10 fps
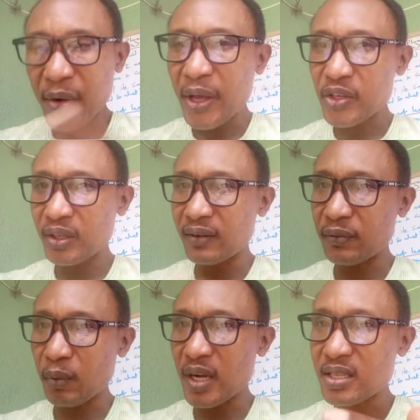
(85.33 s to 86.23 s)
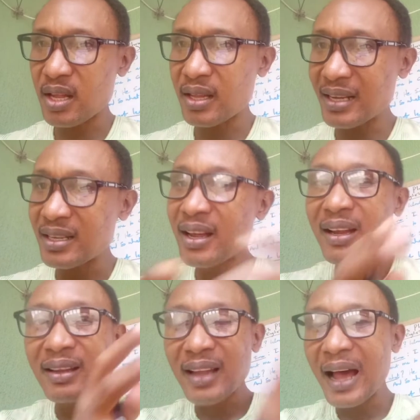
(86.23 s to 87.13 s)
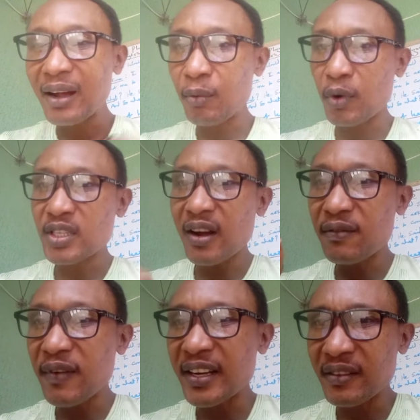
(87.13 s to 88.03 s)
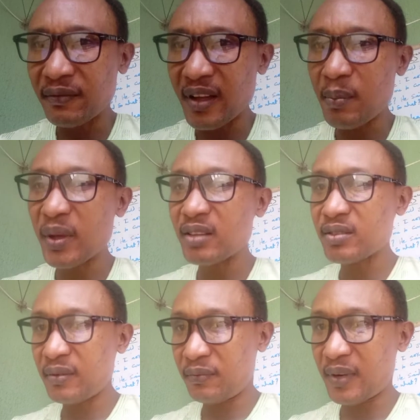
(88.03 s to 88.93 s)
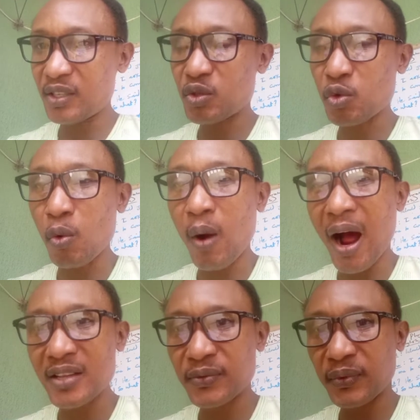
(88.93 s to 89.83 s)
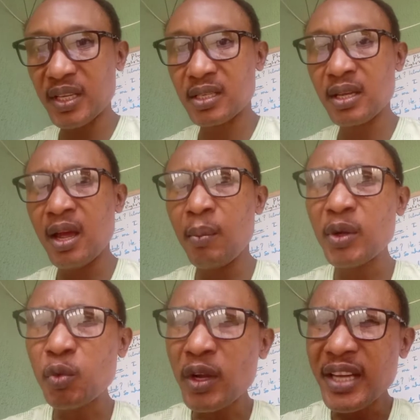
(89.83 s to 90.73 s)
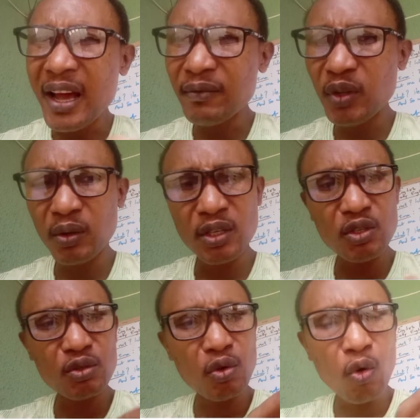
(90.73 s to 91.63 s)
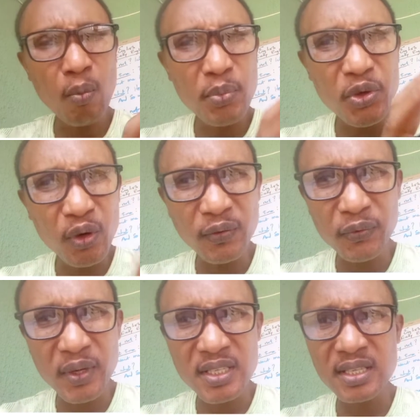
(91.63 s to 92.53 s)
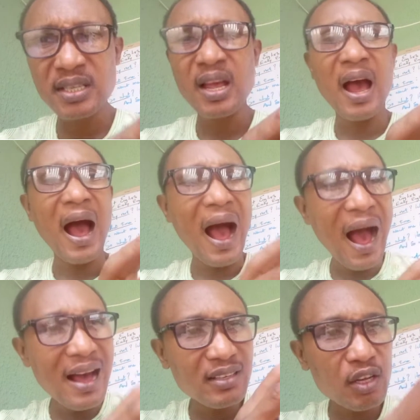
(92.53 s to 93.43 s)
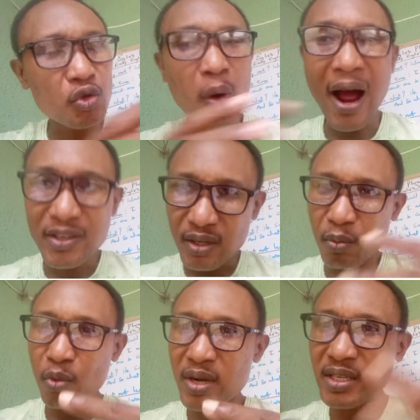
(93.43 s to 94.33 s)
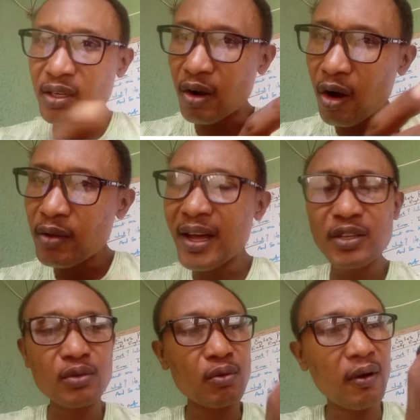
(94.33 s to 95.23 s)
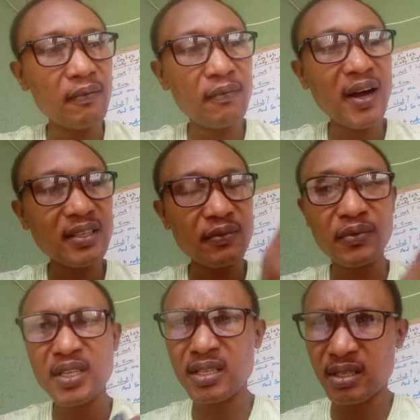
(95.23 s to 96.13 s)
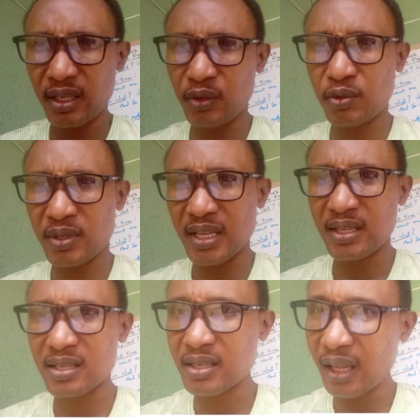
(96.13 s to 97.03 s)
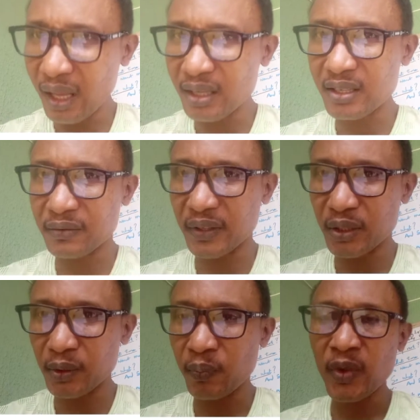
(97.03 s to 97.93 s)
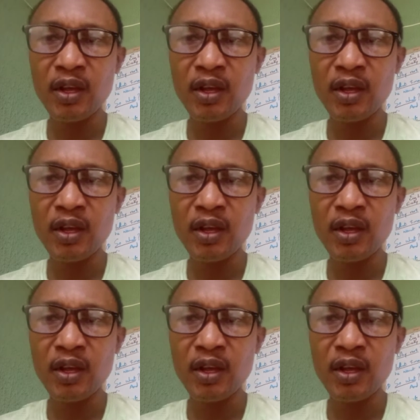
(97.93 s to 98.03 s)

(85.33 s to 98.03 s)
aggregation of words that lack what a finite verb is referred to as phrase. But what I have done is to go beyond phrases and to add some words in order to convert phrases into sentences in this video.